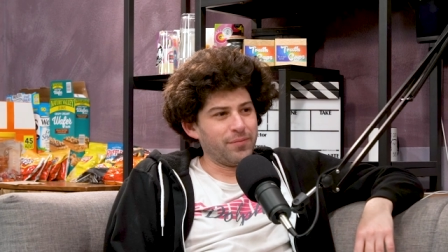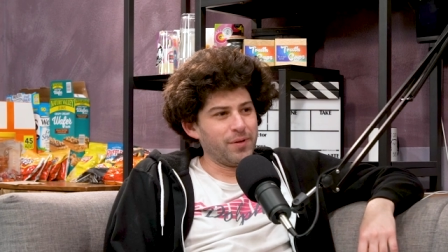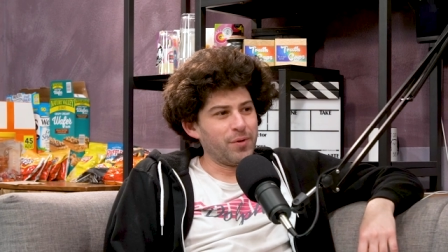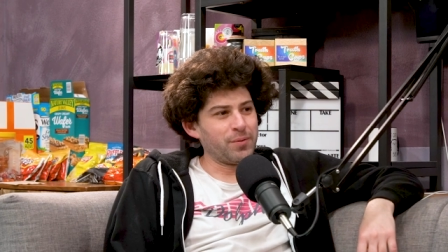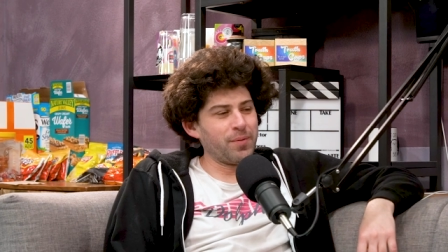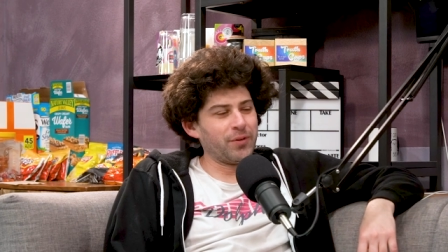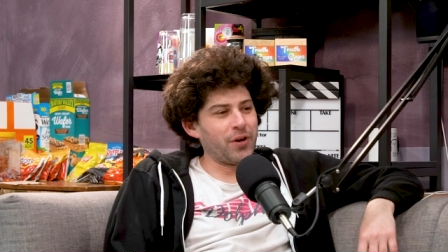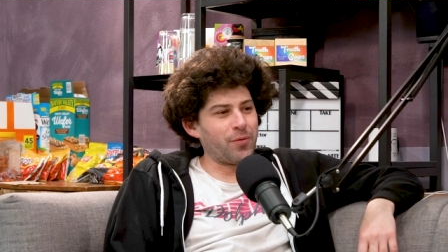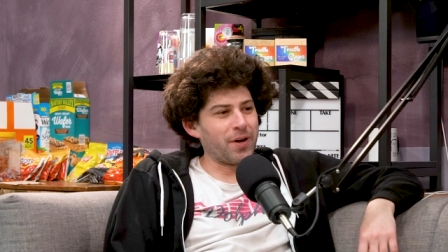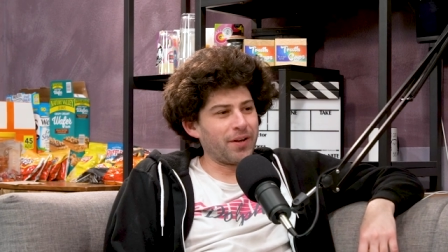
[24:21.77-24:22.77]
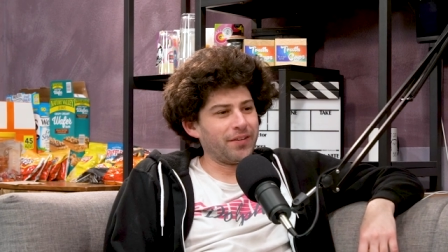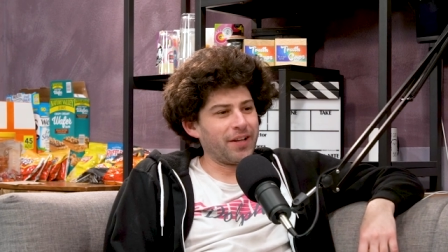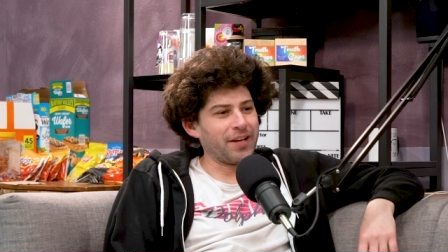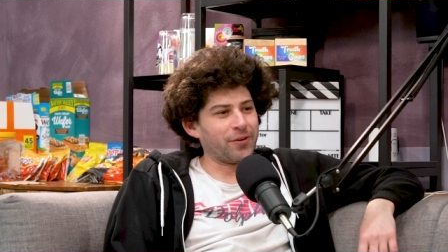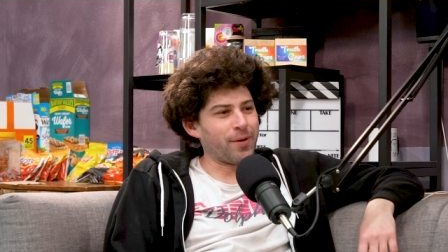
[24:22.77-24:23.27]
Most people don't want
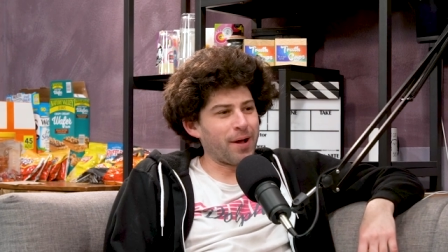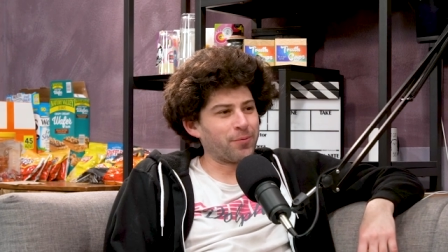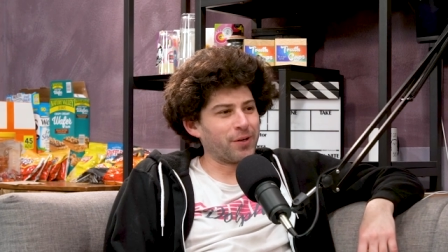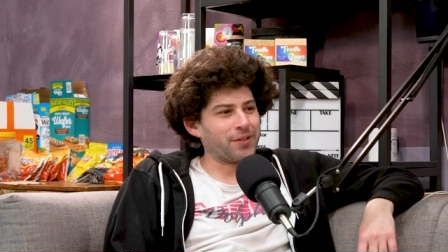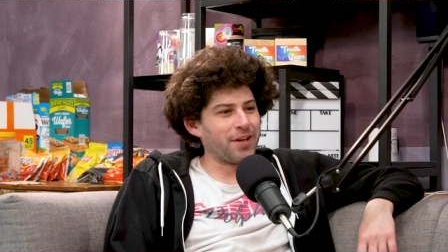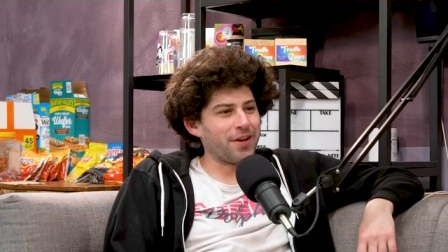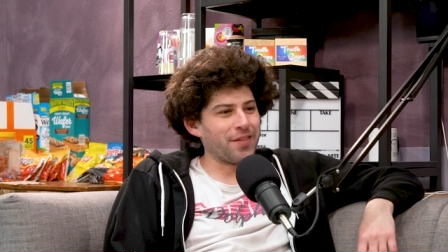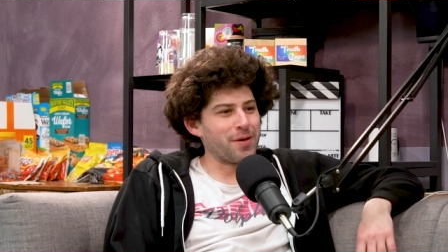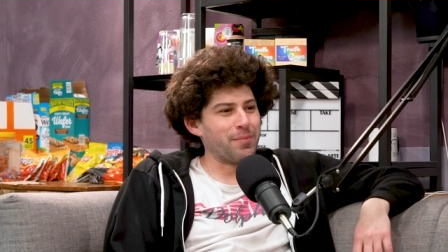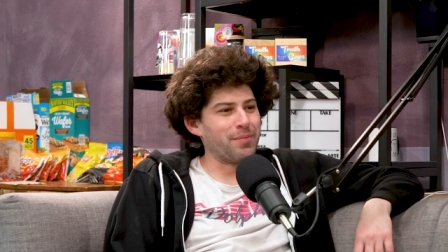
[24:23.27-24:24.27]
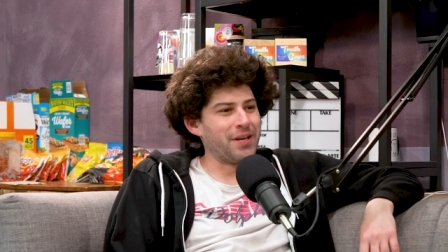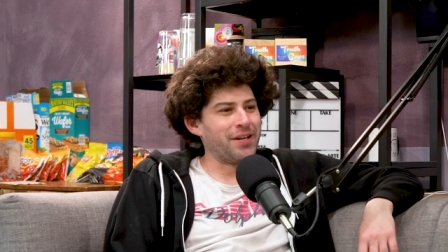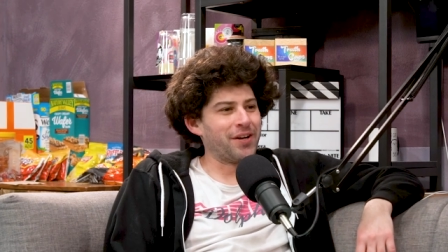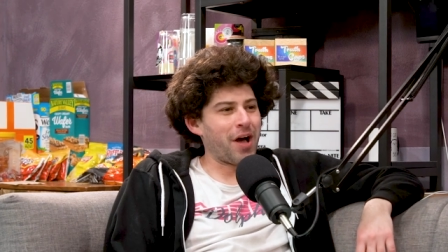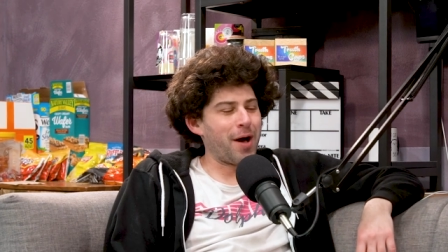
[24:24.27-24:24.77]
like crowd work done on them in
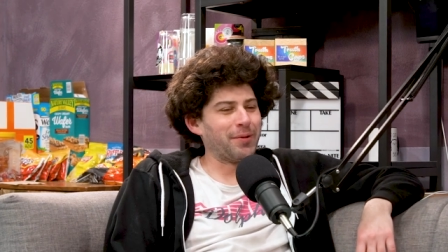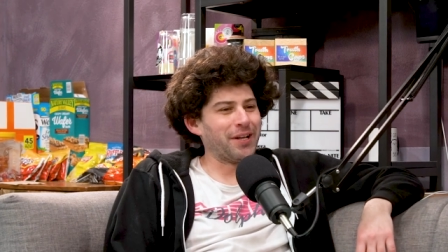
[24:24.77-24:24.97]
a comedy